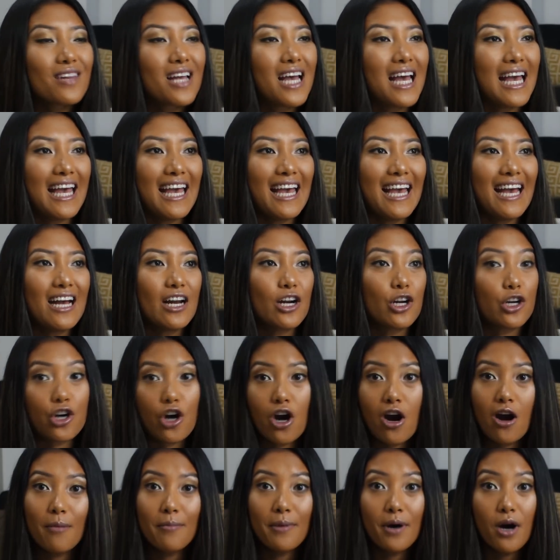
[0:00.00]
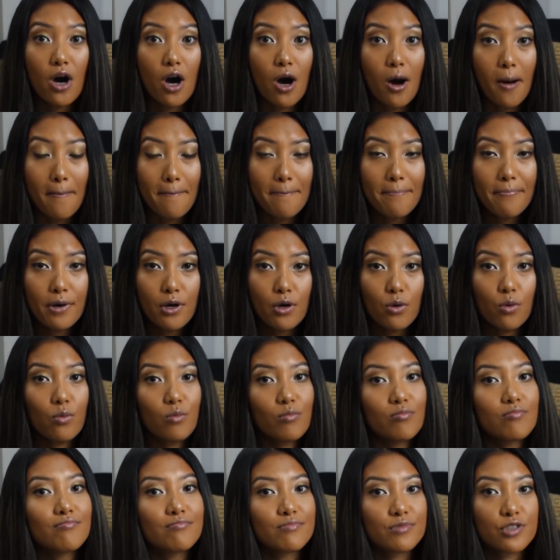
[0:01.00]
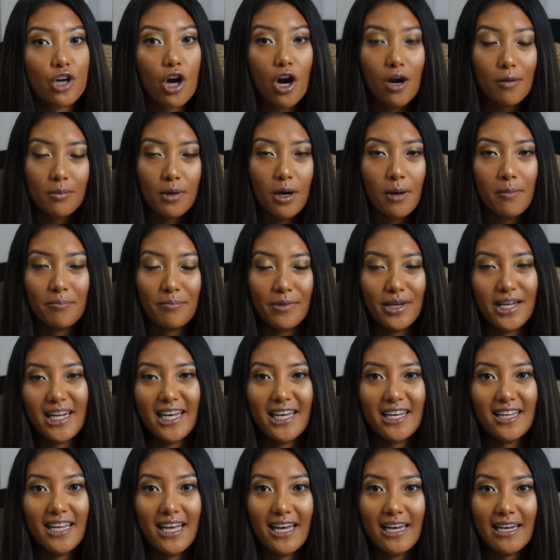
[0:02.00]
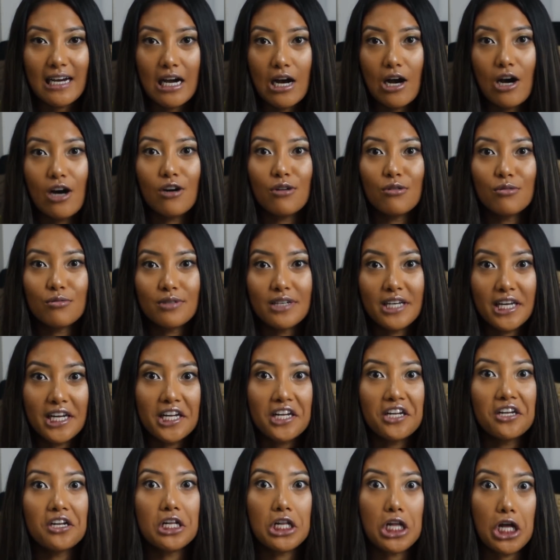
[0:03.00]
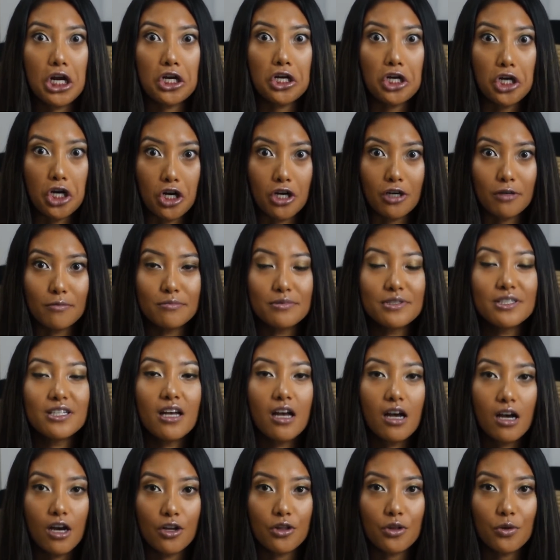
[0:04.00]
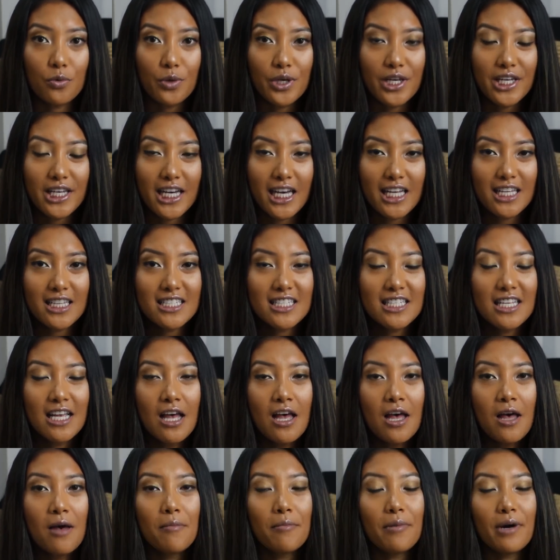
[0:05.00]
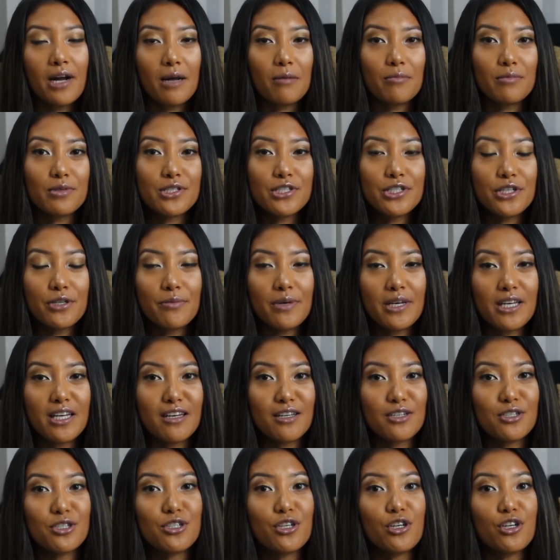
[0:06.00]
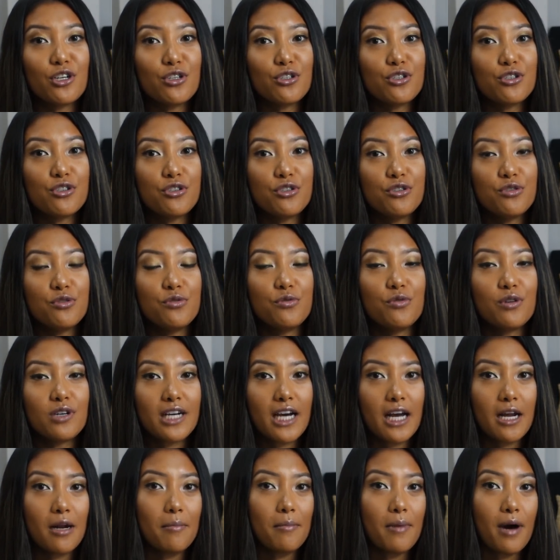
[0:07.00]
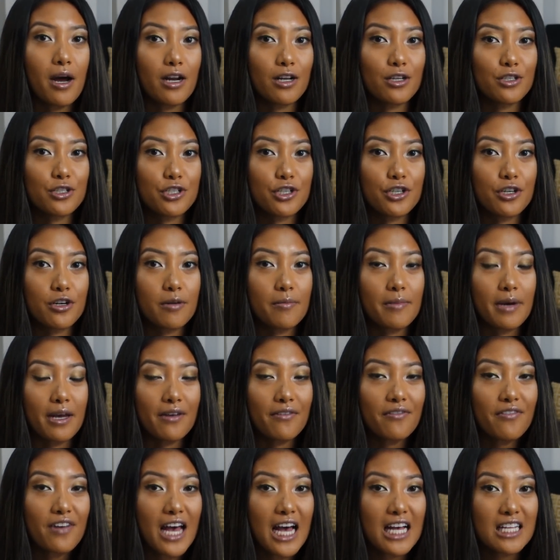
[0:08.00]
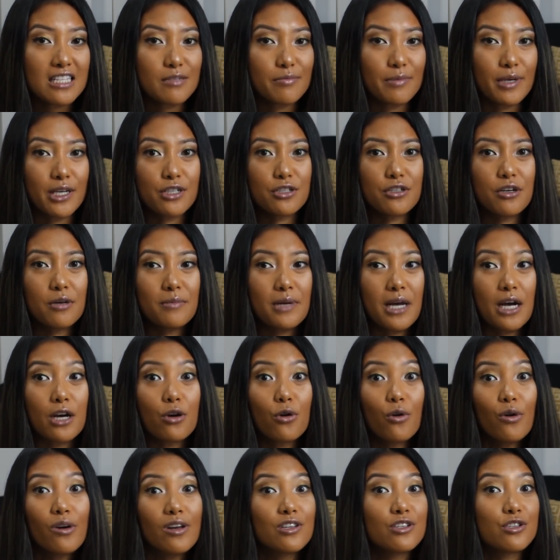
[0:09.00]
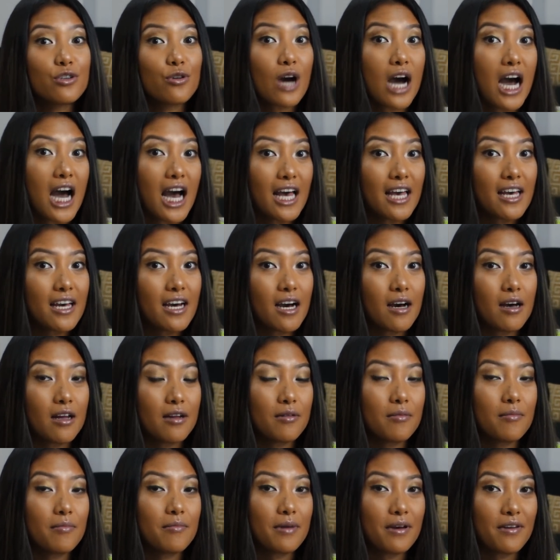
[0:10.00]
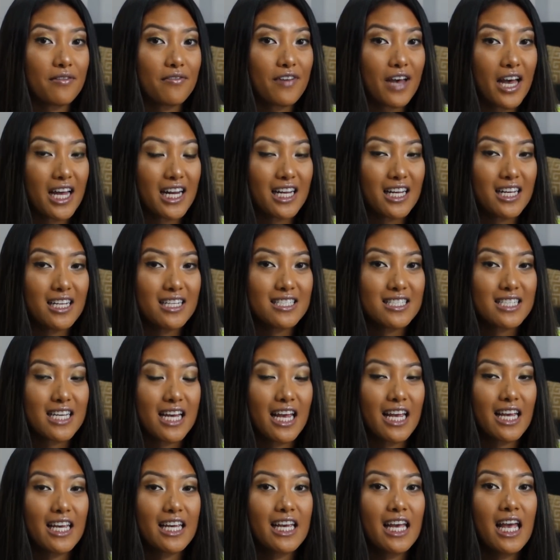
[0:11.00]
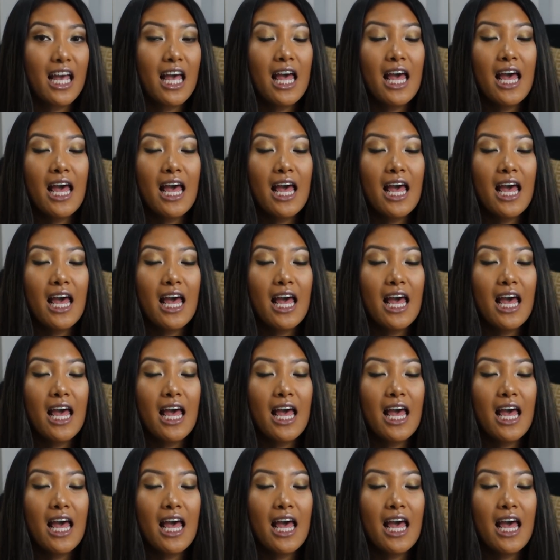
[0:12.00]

and carb up. Carb up meaning like I'll get in a lot of carbs on the weekends, but I'm still making sure to kind of monitor my fats, make sure I'm not going too high on my fat intake.